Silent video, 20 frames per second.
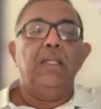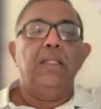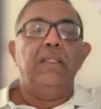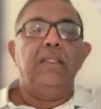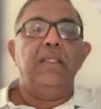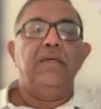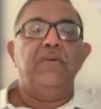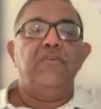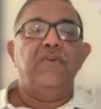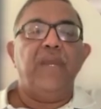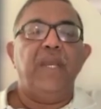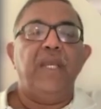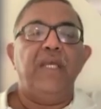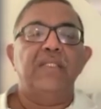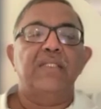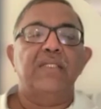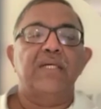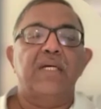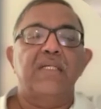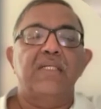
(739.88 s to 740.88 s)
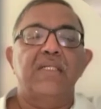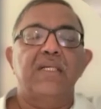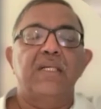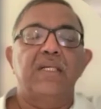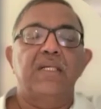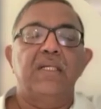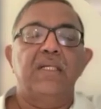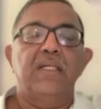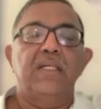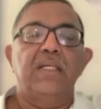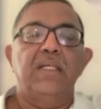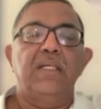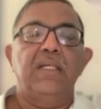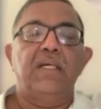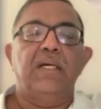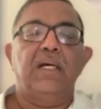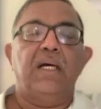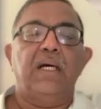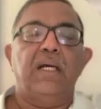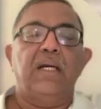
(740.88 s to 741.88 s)
The drains are
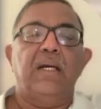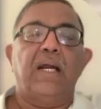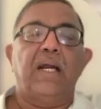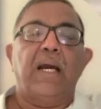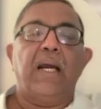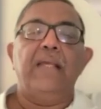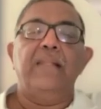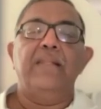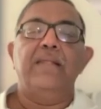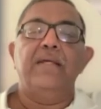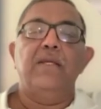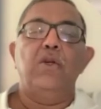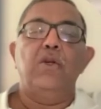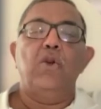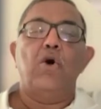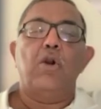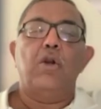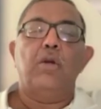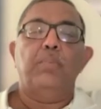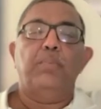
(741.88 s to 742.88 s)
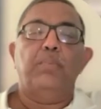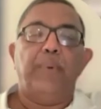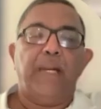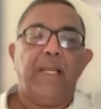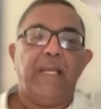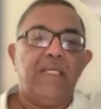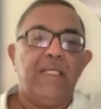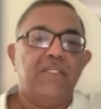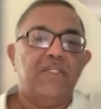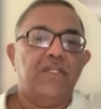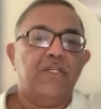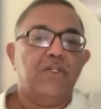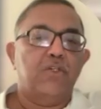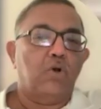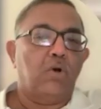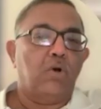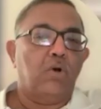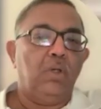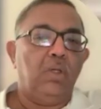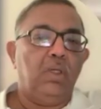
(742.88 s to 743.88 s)
either not placed at
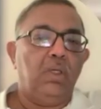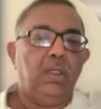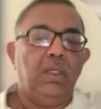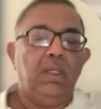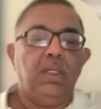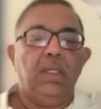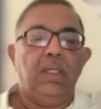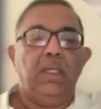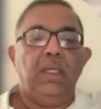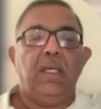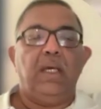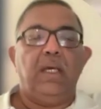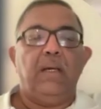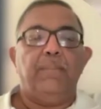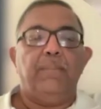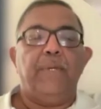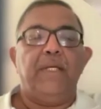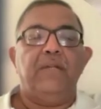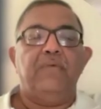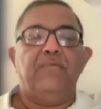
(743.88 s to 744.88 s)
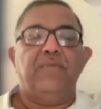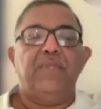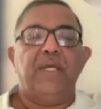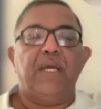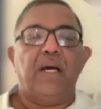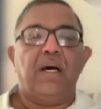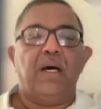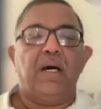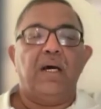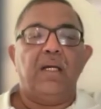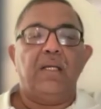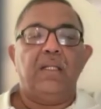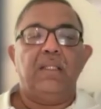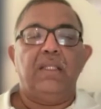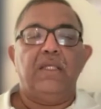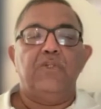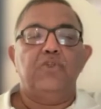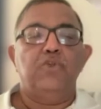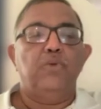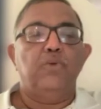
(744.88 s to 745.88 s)
all, but if they are,
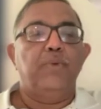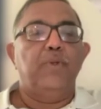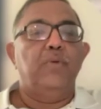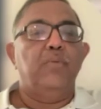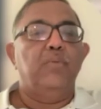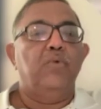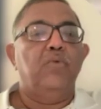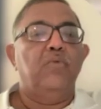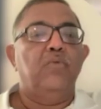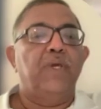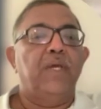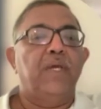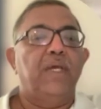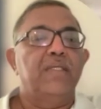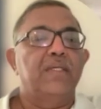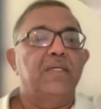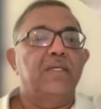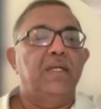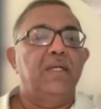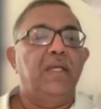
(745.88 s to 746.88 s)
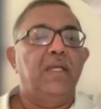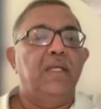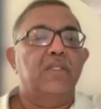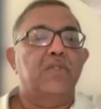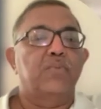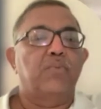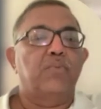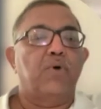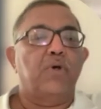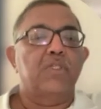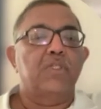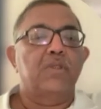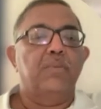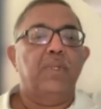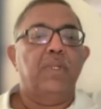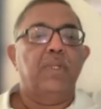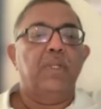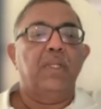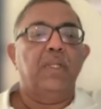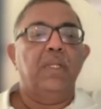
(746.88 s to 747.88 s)
they should be removed as early as
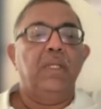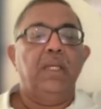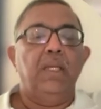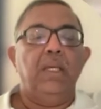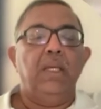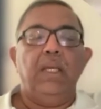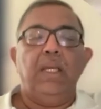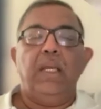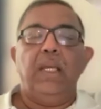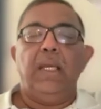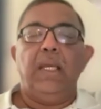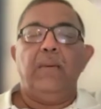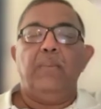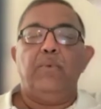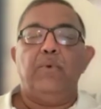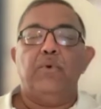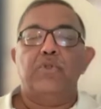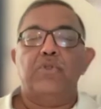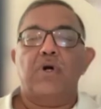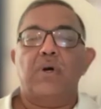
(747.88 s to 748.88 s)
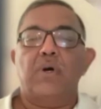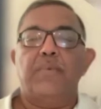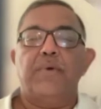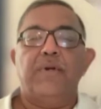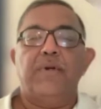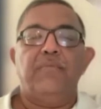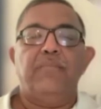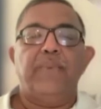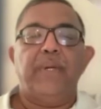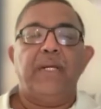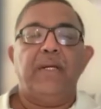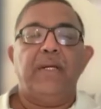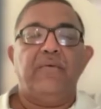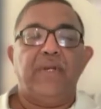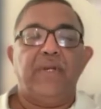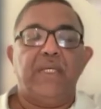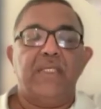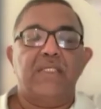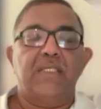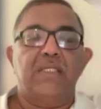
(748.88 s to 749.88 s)
possible. And postoperative bed
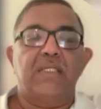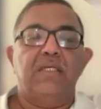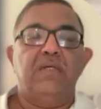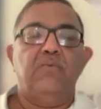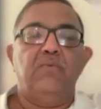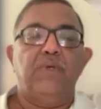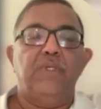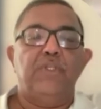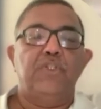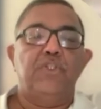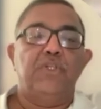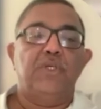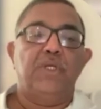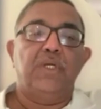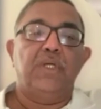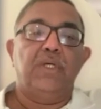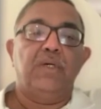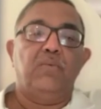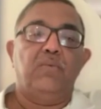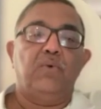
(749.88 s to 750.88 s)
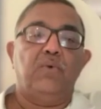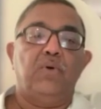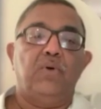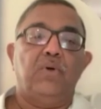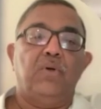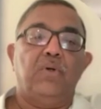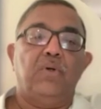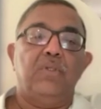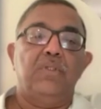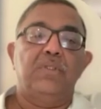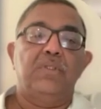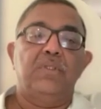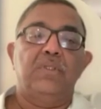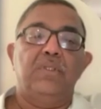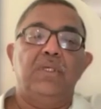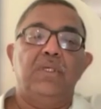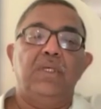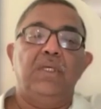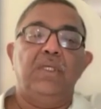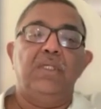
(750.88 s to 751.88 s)
rest, which was
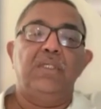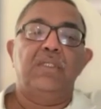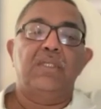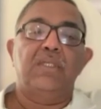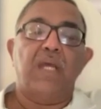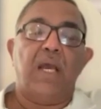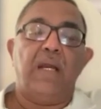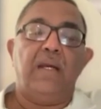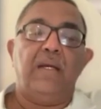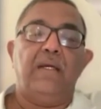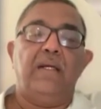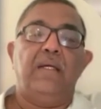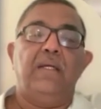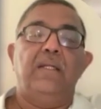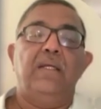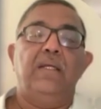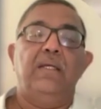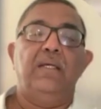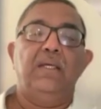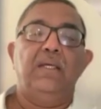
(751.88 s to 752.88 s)
the standard